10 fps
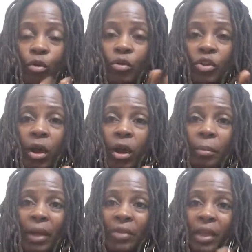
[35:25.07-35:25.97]
ood and odd
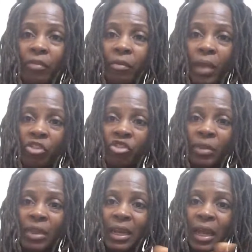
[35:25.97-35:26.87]
about the information, but
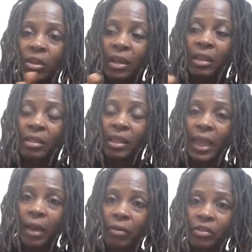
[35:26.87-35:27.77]
they're not looking at the
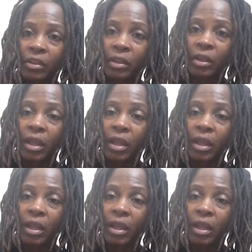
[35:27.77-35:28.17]
character.